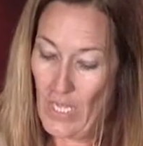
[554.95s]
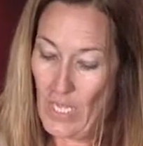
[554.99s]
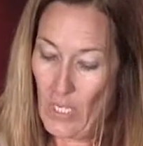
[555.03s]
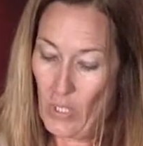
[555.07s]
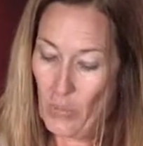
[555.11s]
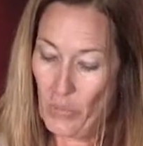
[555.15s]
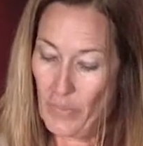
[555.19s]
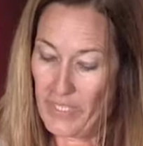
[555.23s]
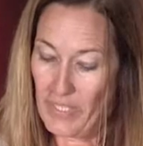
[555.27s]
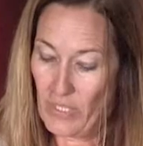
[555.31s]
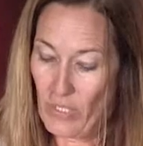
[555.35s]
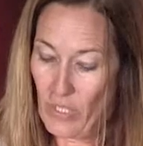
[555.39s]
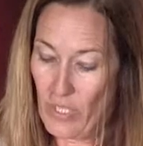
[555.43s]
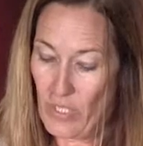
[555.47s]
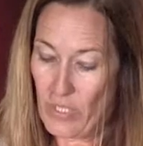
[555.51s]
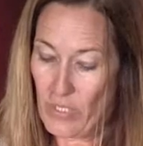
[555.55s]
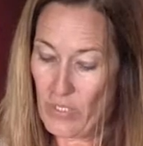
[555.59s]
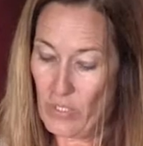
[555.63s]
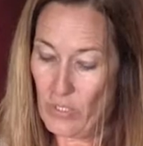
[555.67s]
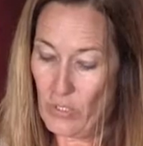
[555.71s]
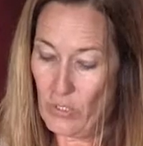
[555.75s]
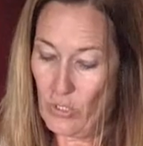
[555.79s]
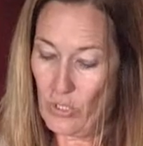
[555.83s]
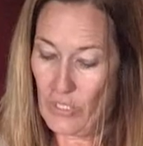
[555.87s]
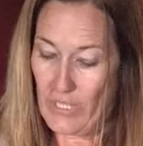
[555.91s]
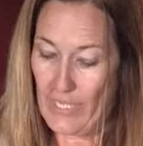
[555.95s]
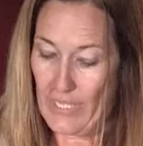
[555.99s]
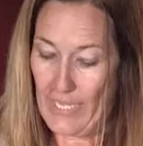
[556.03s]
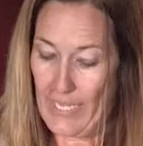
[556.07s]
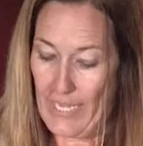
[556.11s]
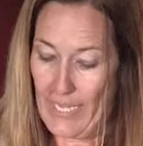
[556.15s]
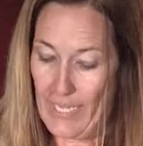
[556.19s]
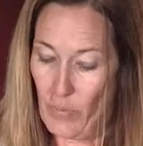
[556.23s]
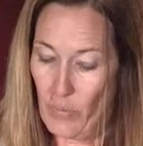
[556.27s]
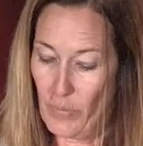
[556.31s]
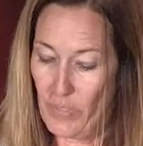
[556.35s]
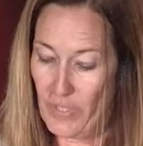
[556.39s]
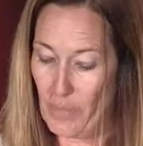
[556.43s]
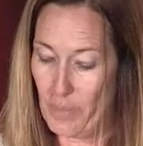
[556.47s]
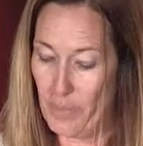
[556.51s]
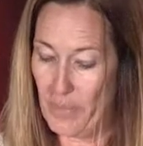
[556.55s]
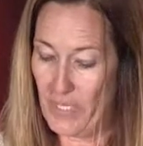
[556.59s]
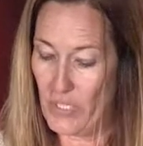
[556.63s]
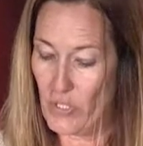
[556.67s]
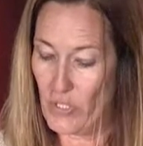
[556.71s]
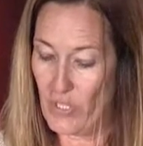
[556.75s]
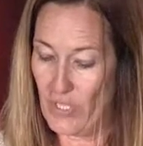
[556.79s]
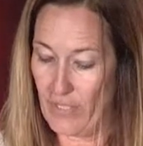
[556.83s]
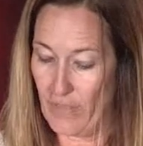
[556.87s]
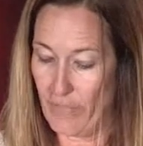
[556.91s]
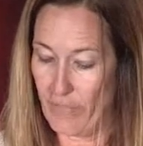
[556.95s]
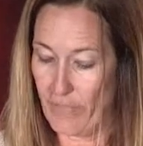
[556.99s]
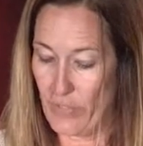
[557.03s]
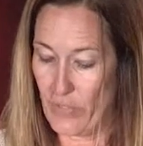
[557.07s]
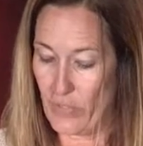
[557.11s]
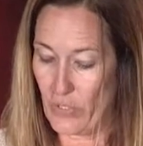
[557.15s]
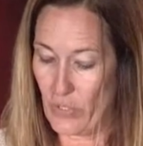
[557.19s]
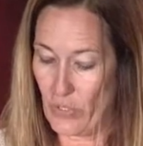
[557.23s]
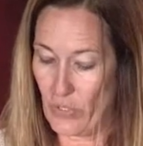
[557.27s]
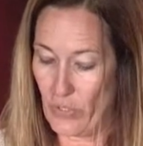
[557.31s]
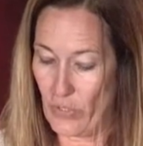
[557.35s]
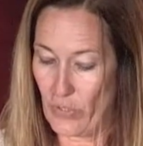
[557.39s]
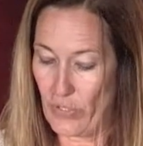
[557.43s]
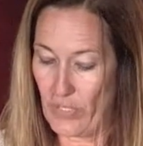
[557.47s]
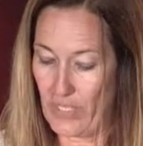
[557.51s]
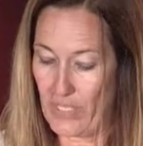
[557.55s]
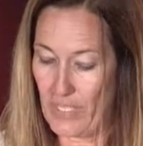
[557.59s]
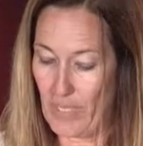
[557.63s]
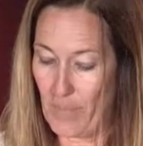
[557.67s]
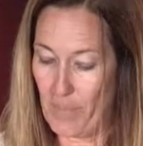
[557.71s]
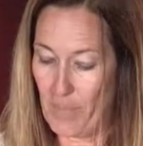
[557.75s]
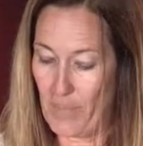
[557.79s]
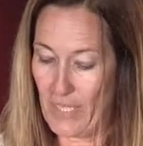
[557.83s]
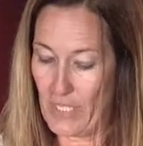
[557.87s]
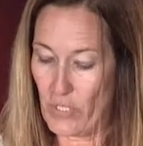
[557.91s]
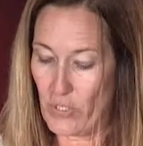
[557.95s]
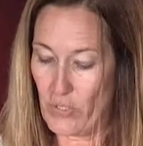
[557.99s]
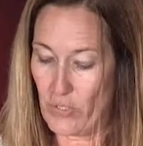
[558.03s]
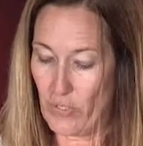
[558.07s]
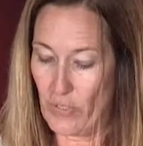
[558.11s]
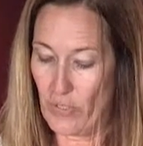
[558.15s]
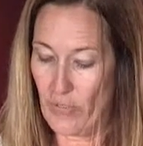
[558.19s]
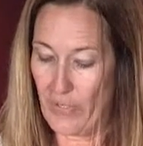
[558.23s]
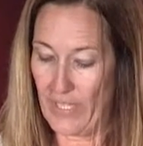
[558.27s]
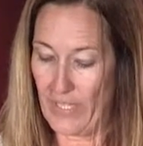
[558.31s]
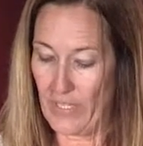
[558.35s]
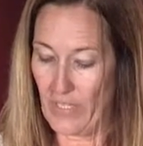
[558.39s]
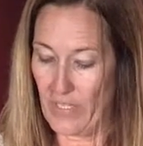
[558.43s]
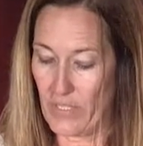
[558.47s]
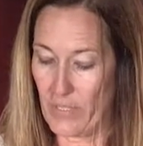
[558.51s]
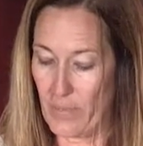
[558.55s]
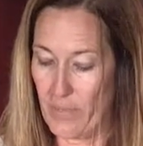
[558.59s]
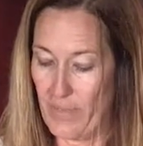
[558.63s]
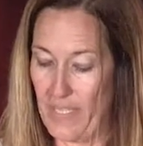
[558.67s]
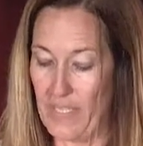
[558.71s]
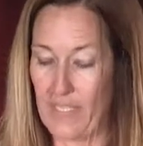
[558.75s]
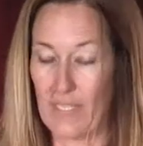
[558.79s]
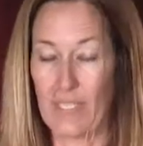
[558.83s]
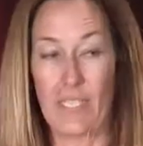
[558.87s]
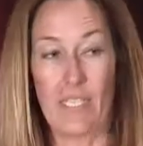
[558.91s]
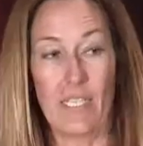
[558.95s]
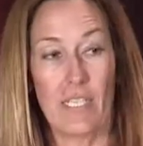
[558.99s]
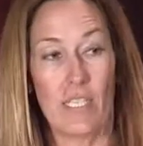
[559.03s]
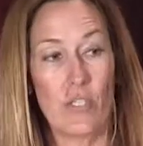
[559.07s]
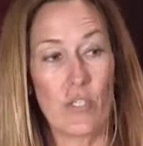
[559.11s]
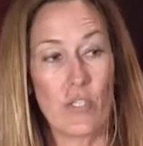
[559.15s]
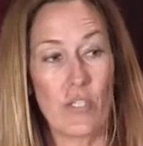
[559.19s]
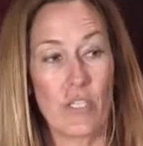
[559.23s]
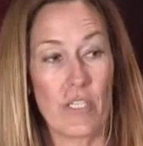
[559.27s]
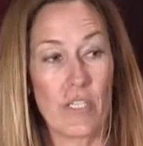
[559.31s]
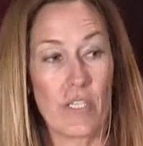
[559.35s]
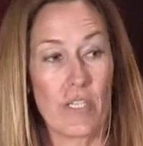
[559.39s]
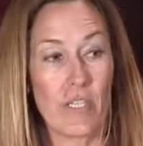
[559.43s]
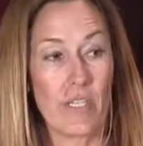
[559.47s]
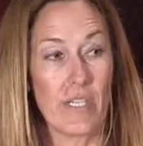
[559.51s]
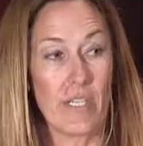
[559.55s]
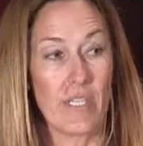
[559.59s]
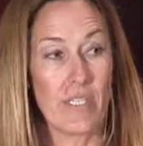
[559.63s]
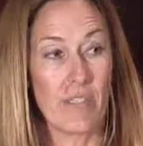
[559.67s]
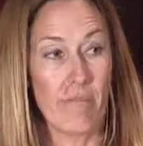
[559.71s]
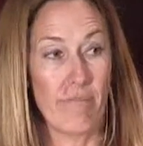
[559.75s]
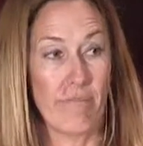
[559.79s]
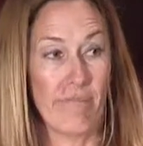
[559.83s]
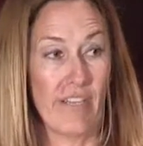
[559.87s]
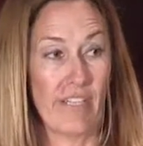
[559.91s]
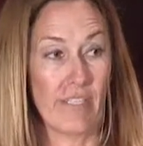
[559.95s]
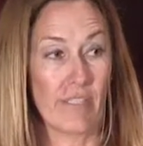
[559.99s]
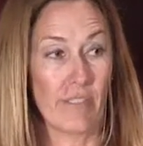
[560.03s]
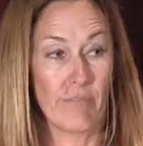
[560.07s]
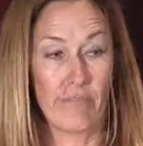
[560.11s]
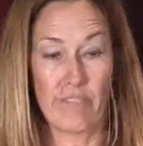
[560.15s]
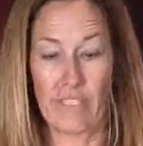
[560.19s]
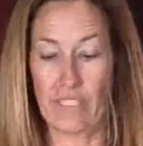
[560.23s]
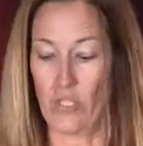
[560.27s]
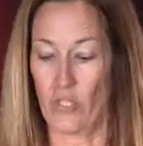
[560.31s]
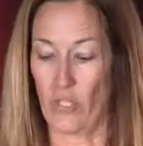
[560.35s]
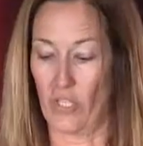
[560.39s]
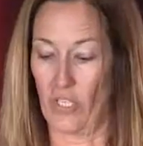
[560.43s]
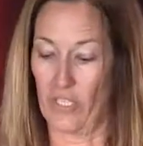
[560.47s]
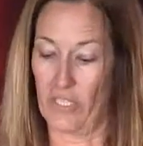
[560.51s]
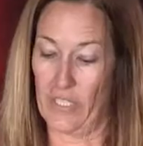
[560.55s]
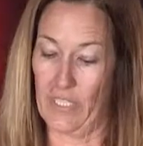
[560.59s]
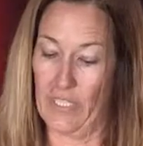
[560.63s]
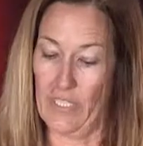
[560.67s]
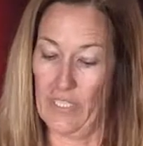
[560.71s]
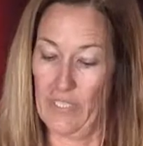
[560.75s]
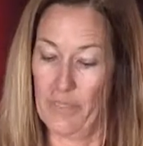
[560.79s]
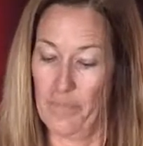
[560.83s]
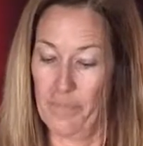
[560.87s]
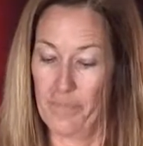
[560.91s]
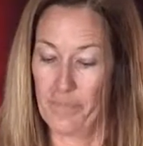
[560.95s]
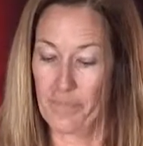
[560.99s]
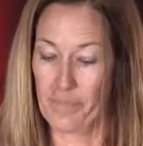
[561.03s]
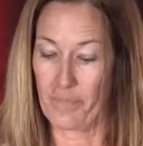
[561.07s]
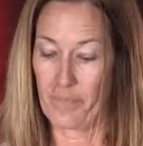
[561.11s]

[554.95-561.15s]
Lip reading: We can also look at how we are budgeting for security and make sure that our spending each year is effectively targeted.